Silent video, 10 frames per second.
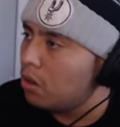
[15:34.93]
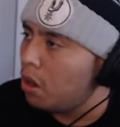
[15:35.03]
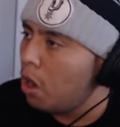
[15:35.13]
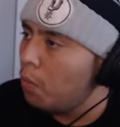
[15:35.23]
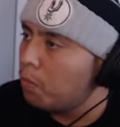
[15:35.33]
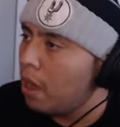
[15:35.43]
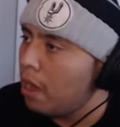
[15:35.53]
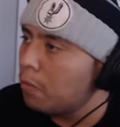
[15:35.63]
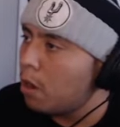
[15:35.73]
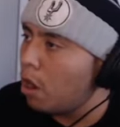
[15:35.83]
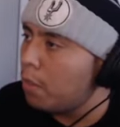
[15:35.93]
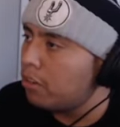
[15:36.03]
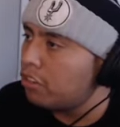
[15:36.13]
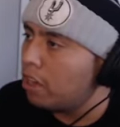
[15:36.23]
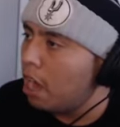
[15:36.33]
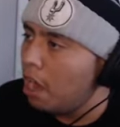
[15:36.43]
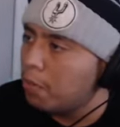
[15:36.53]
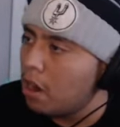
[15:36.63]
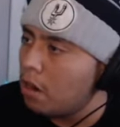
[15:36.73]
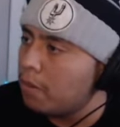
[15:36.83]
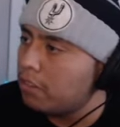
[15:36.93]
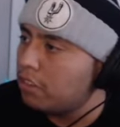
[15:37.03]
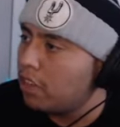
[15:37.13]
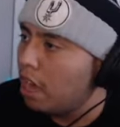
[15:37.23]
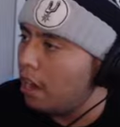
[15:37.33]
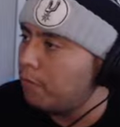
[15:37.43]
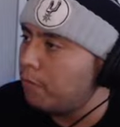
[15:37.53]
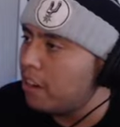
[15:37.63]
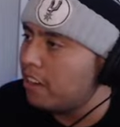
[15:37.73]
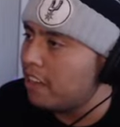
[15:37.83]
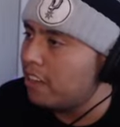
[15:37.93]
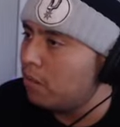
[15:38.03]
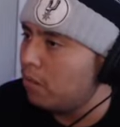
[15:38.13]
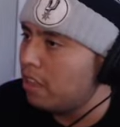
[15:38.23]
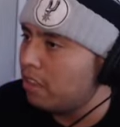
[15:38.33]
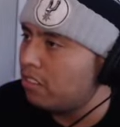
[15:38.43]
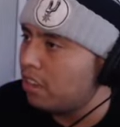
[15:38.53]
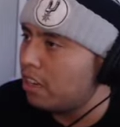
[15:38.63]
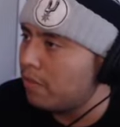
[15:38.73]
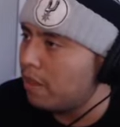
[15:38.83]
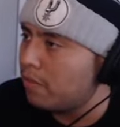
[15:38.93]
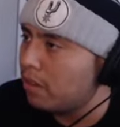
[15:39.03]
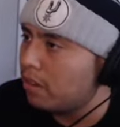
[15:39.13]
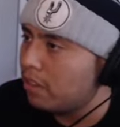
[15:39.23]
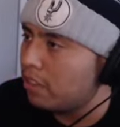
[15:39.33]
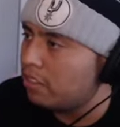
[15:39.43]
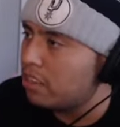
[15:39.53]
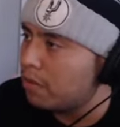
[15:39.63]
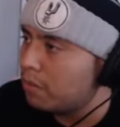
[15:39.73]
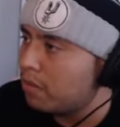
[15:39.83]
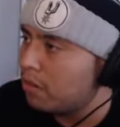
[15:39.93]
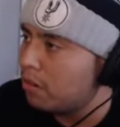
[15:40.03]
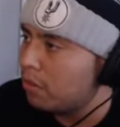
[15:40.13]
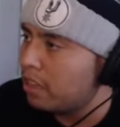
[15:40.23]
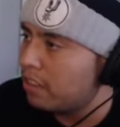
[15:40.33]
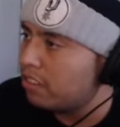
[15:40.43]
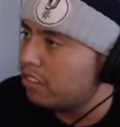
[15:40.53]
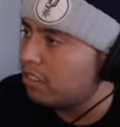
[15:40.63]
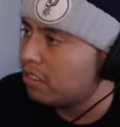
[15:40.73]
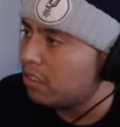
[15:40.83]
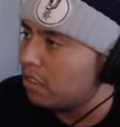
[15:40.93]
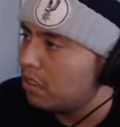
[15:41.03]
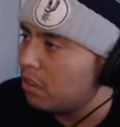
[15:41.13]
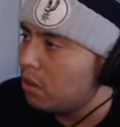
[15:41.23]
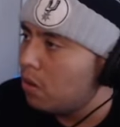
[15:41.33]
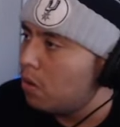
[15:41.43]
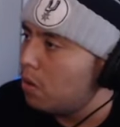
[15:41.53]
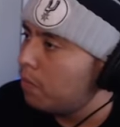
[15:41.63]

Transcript: Oh, I'm garbage. I'm garbage. I ain't find that. No thanks. I am not fighting these time. No thanks. Huh?